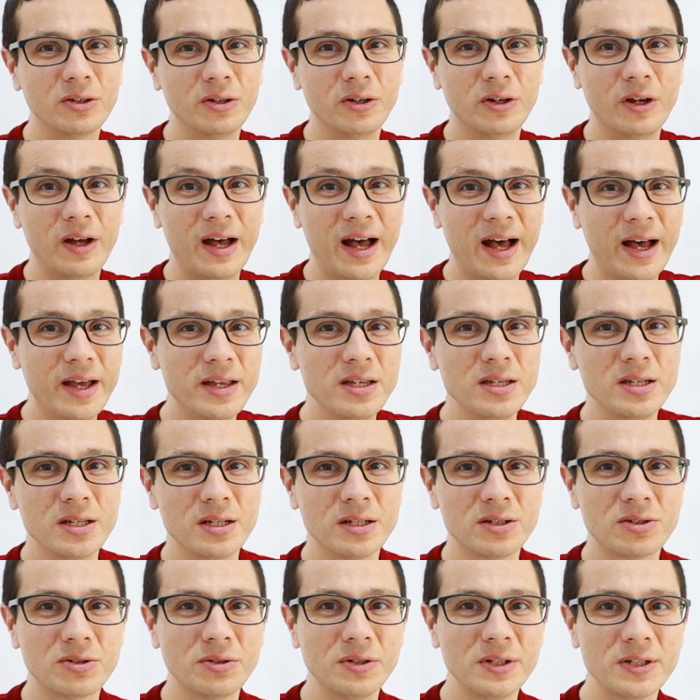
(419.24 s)
a high
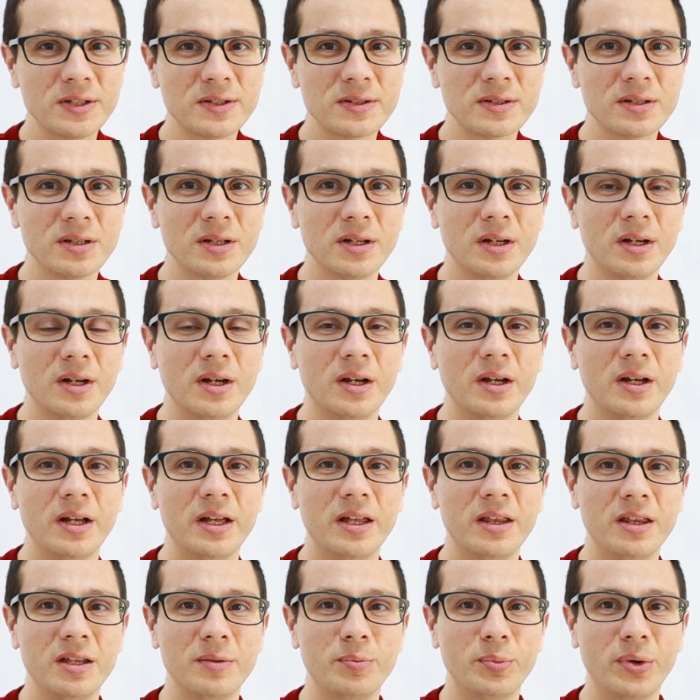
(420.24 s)
interest
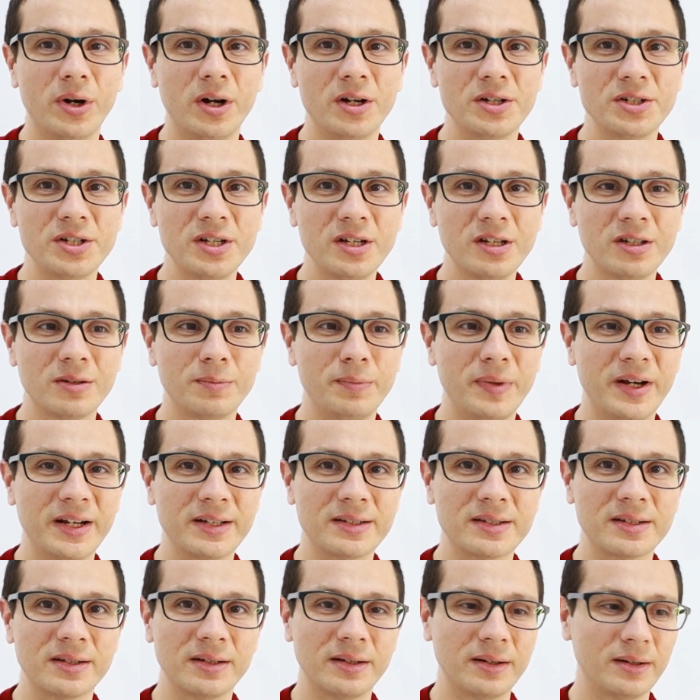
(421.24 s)
in the project,
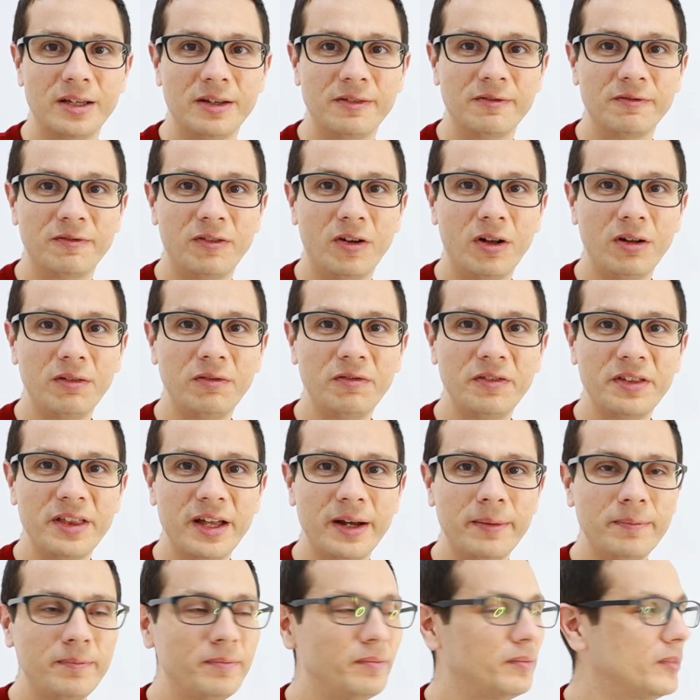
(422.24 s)
but involve
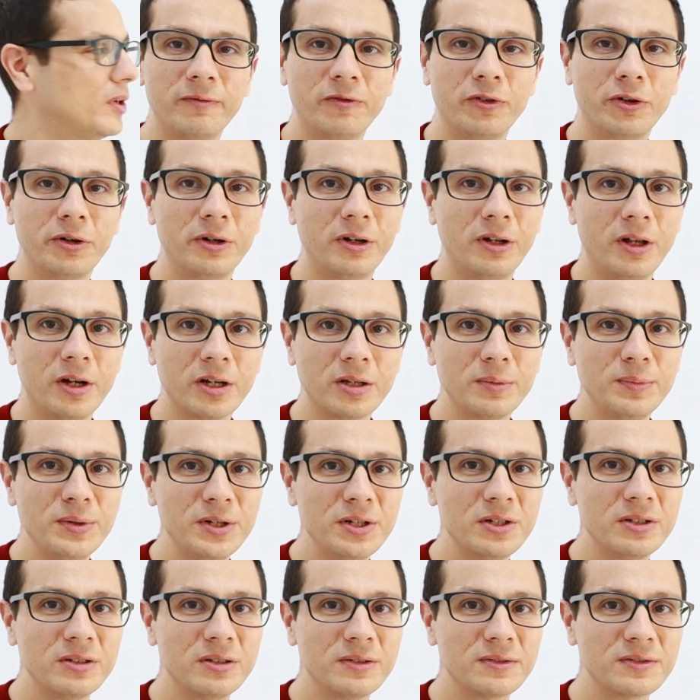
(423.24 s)
them for a long
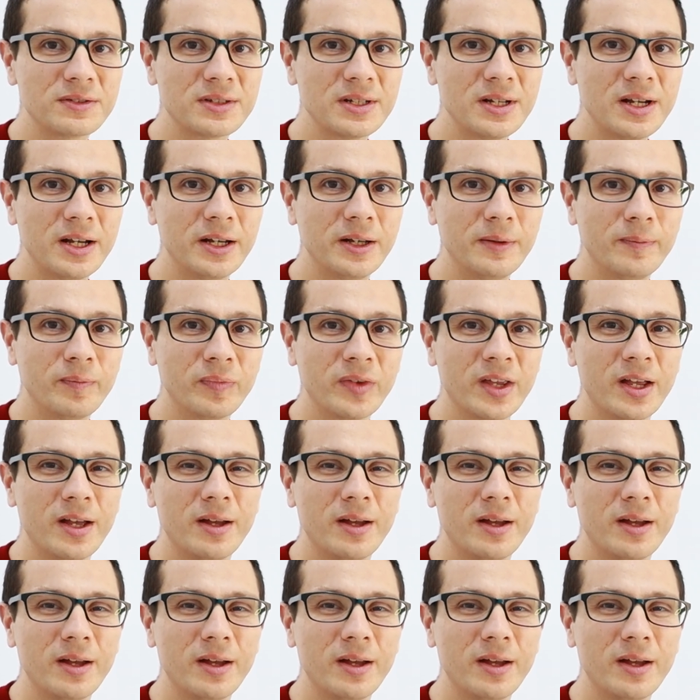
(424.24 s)
period of time